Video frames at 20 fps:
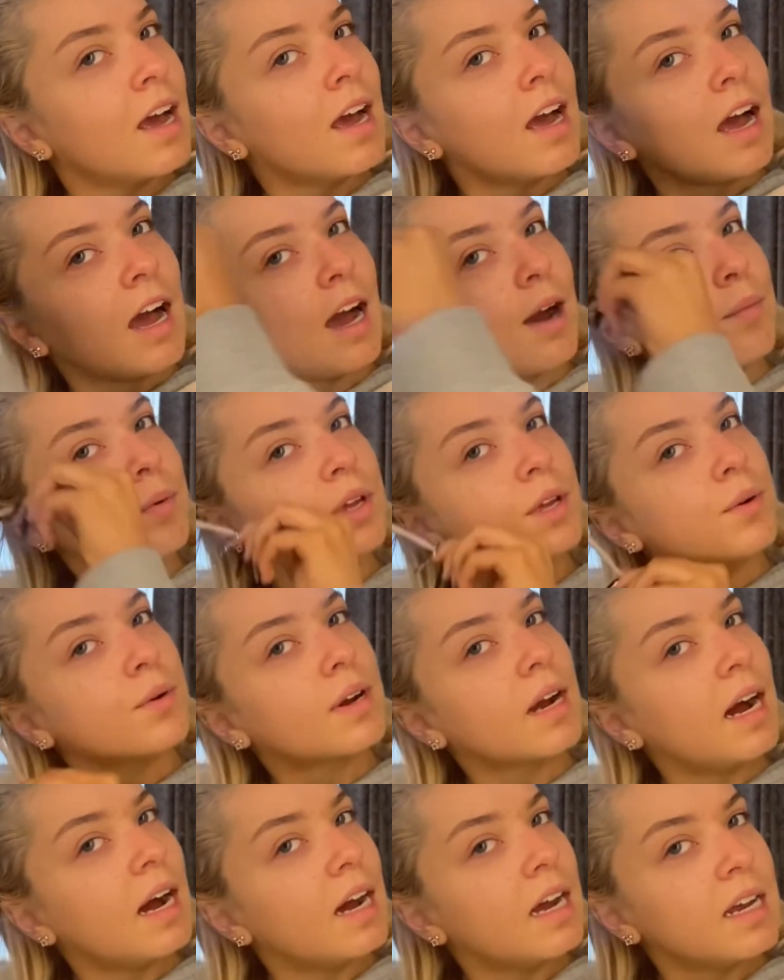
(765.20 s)
How are you
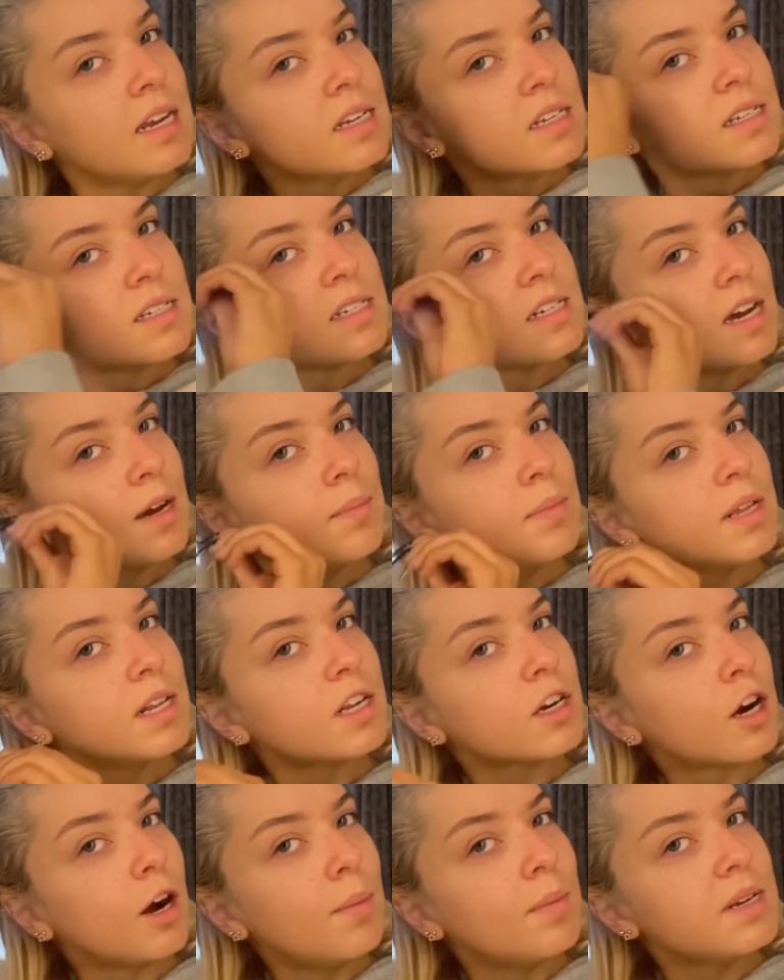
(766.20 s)
guys? Tell me in the
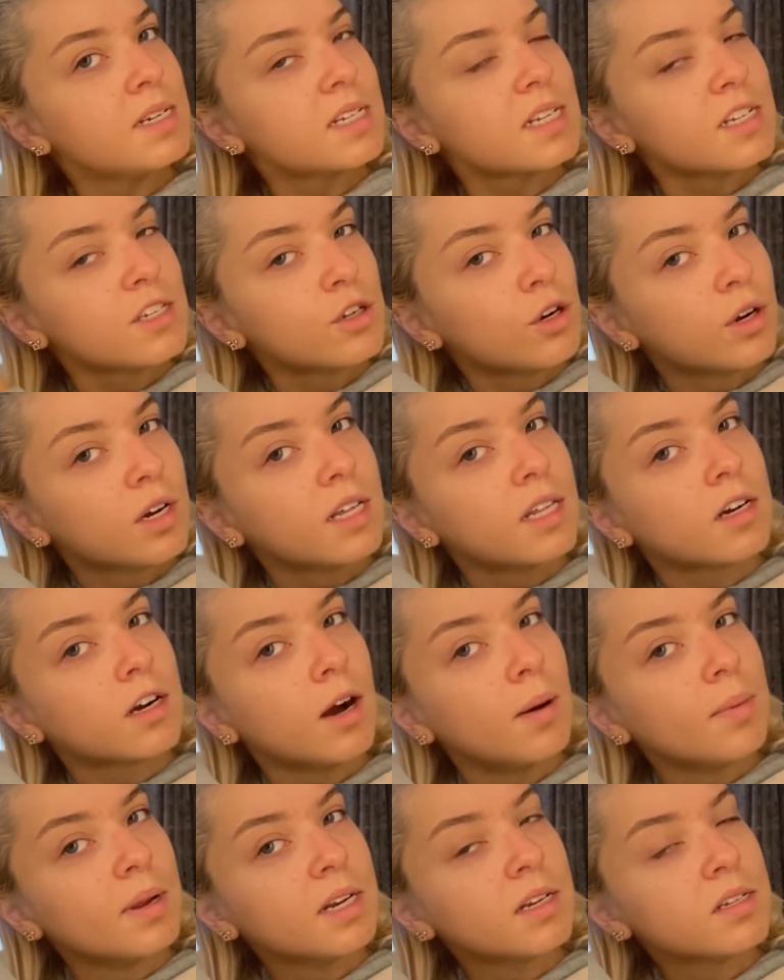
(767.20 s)
comments. Let's talk in the
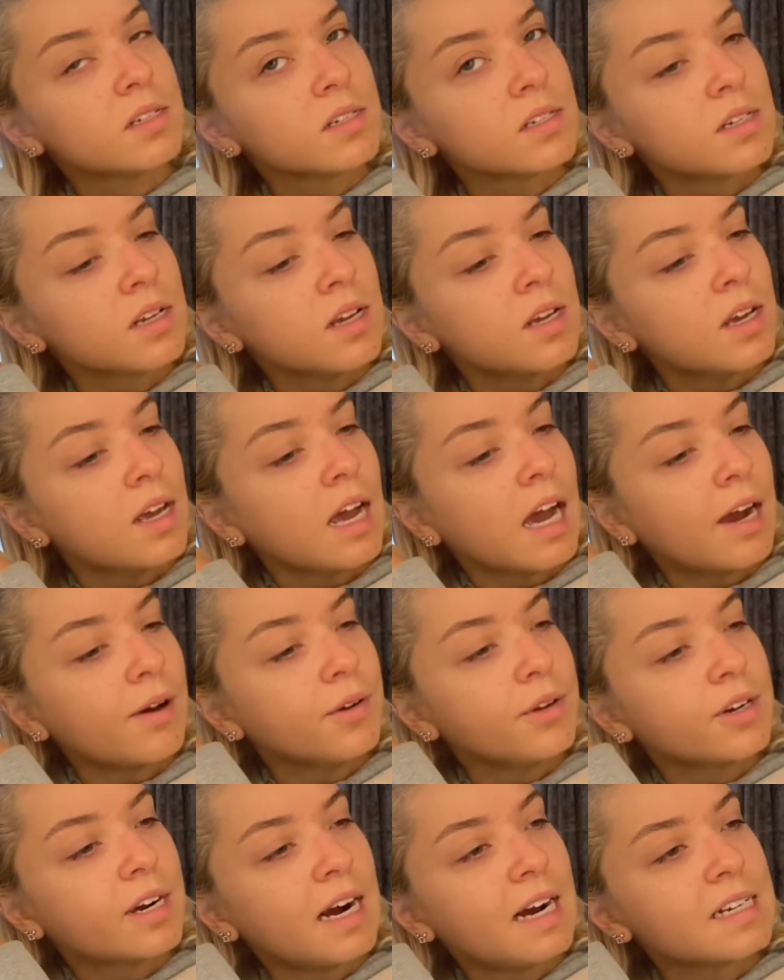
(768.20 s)
comments. How are
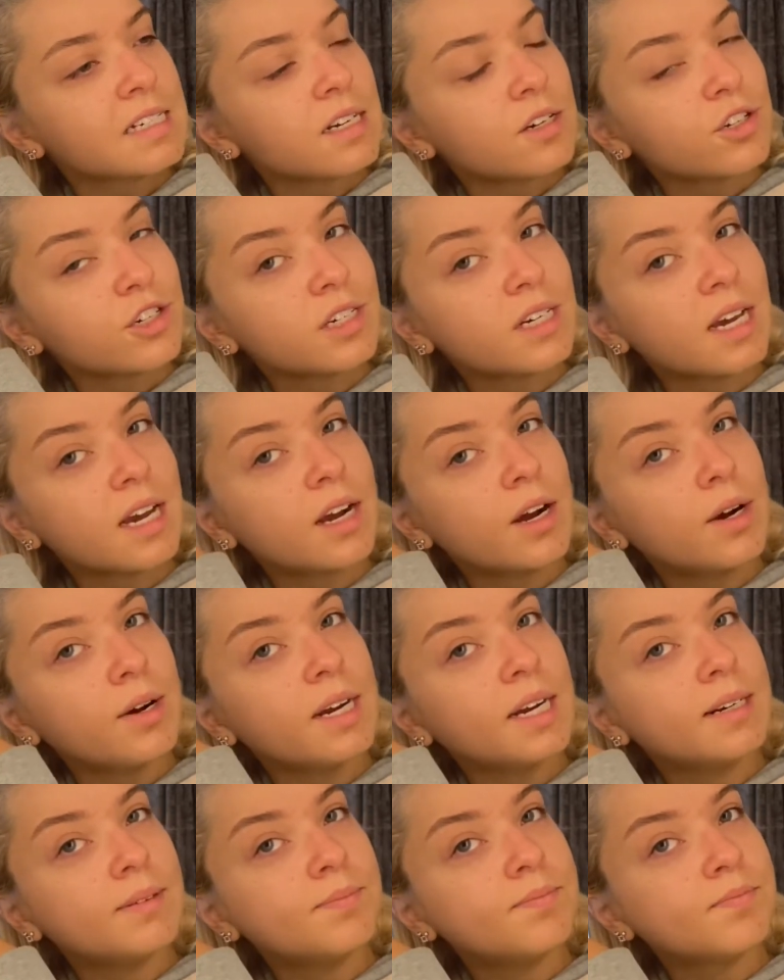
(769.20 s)
you guys? How's your day
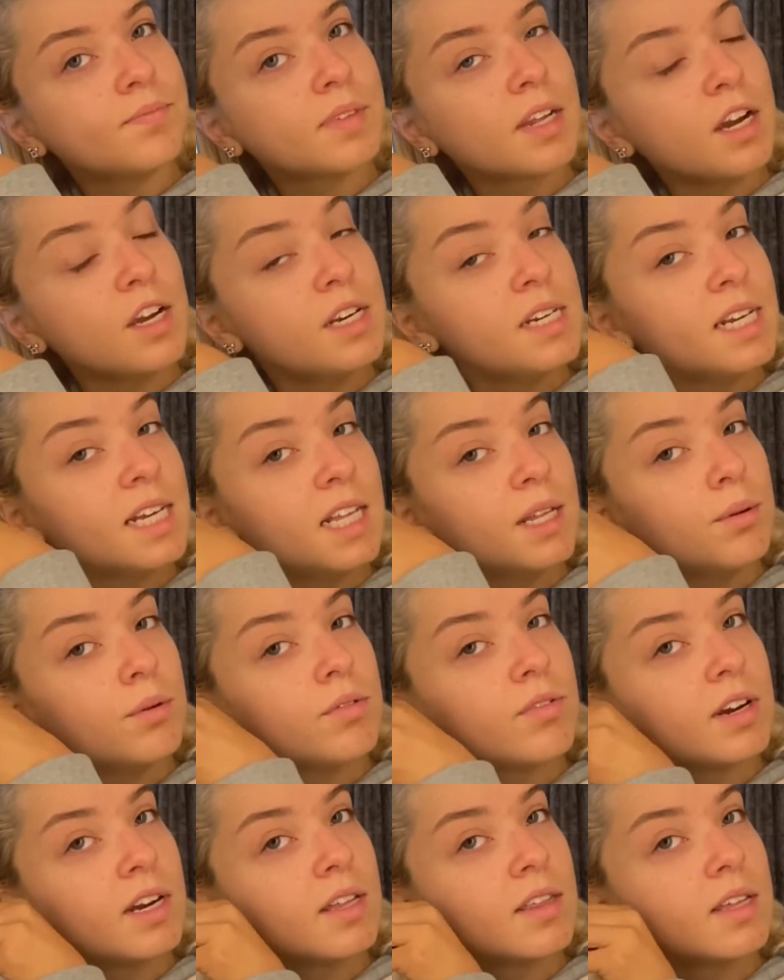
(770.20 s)
going? Are you dealing with
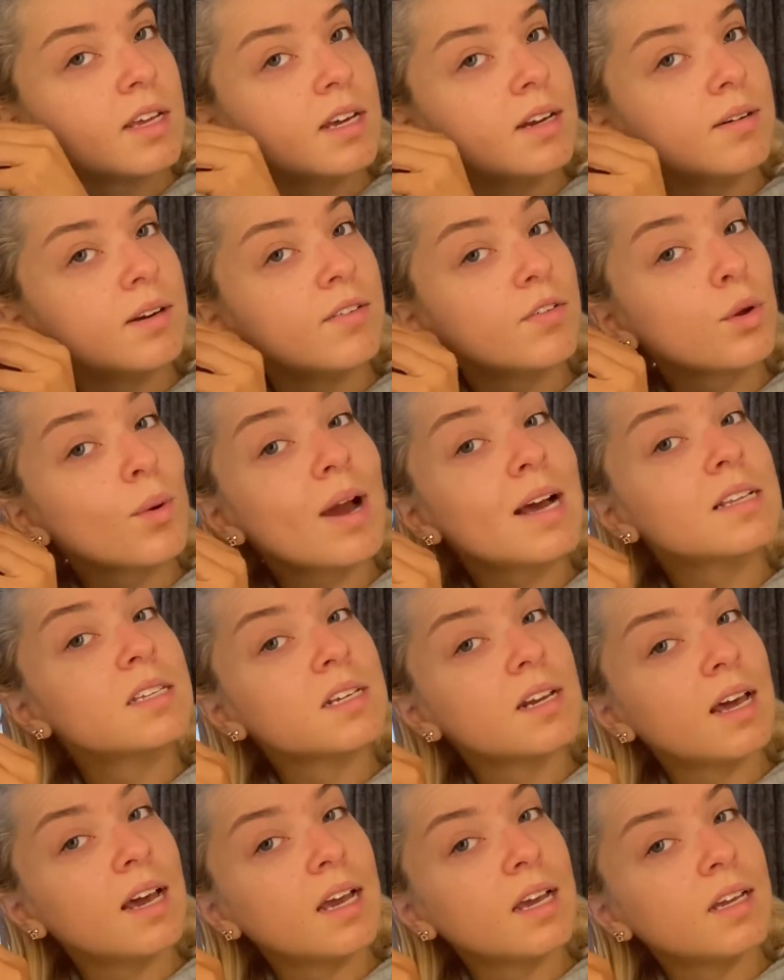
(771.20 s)
anything? Have you ate
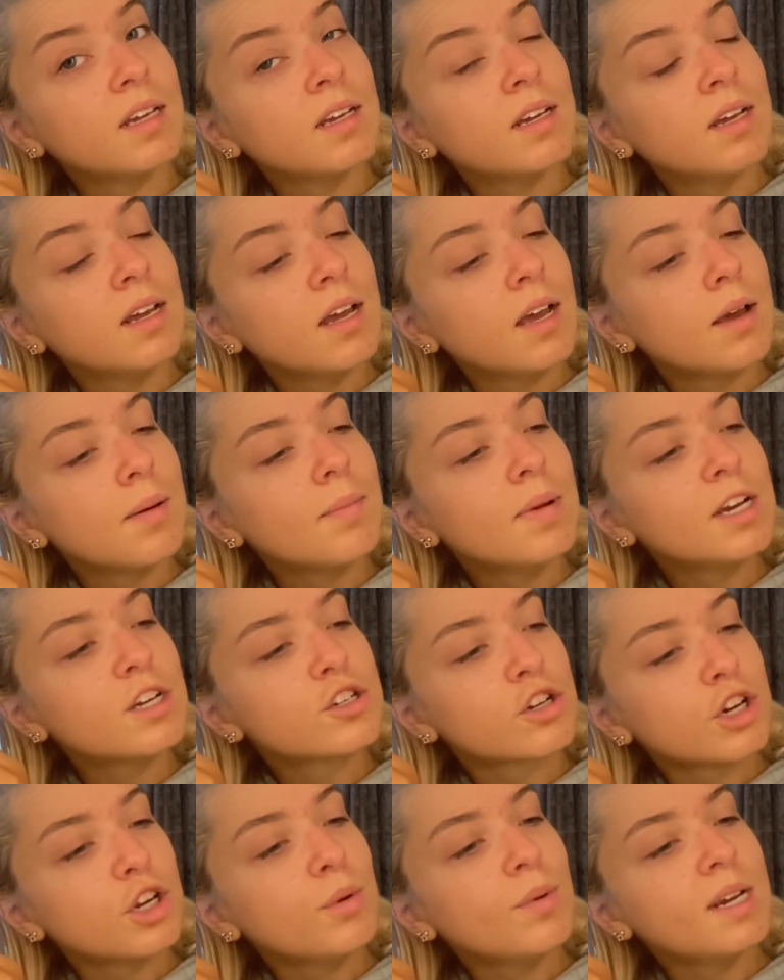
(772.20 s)
today? Make
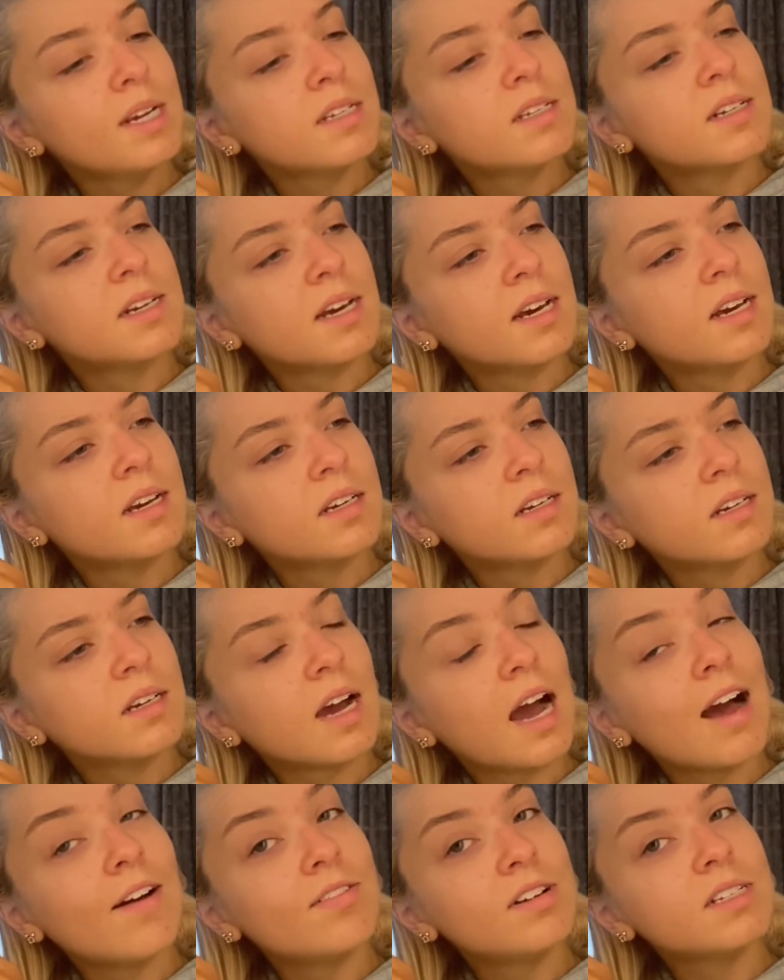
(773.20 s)
sure you eat today.
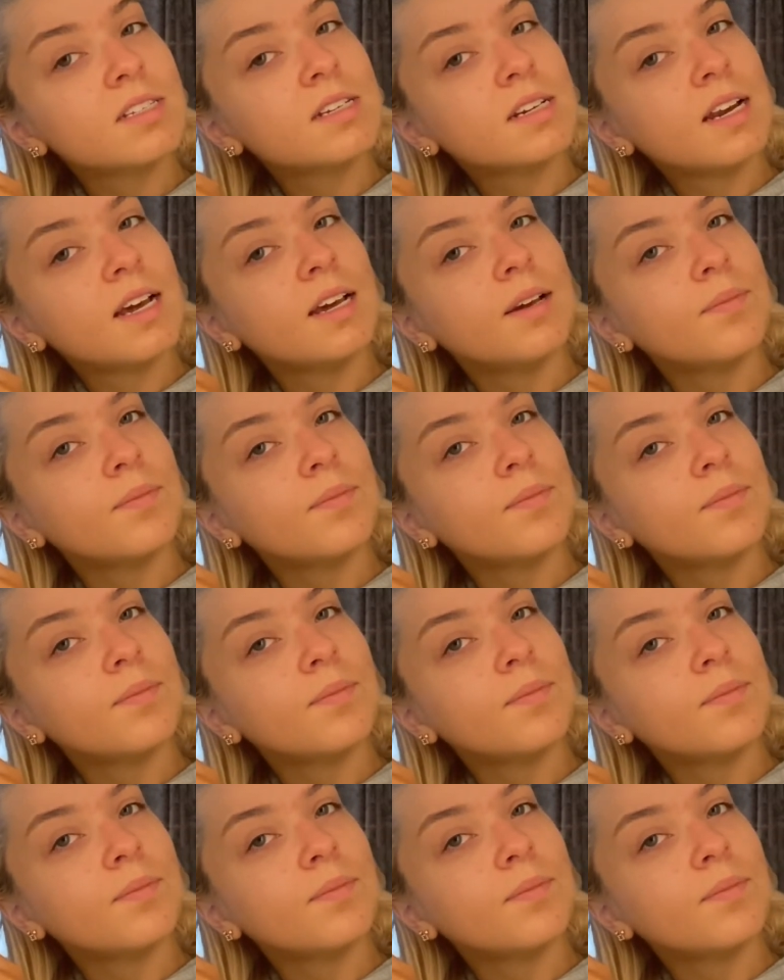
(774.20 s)
I have it today.